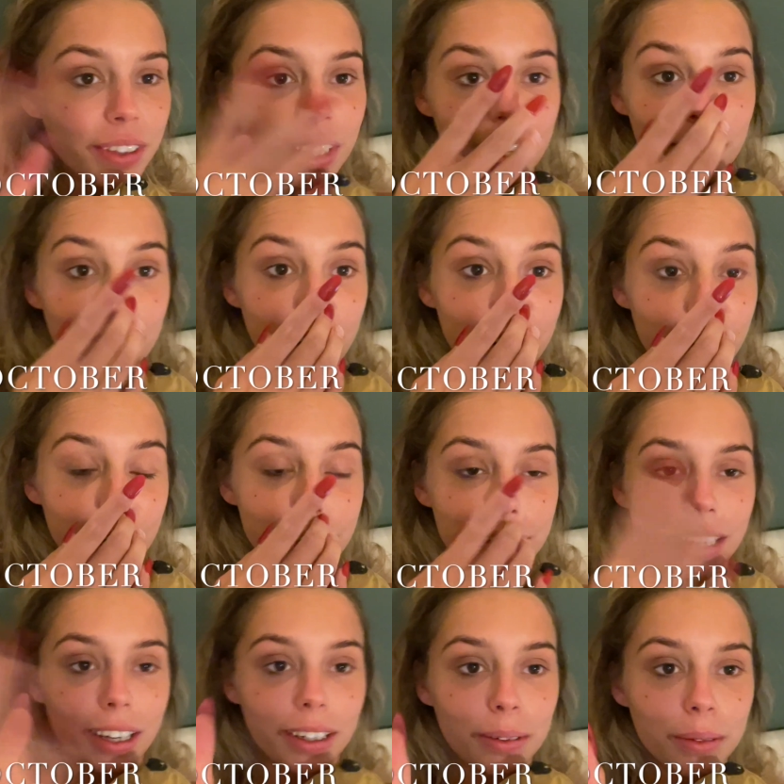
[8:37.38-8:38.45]
the event last
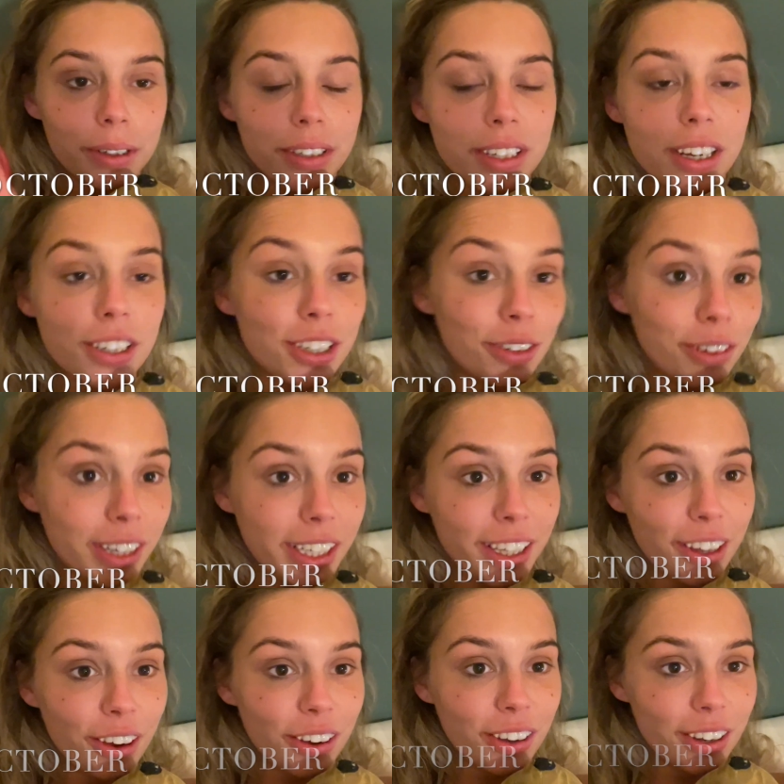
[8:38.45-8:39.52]
night was actually really
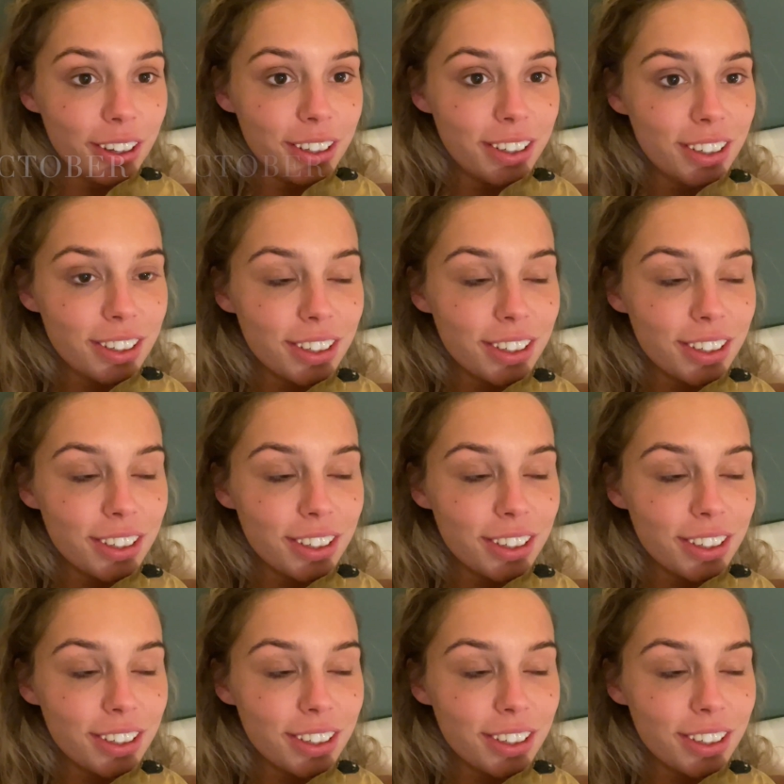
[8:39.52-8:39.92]
good.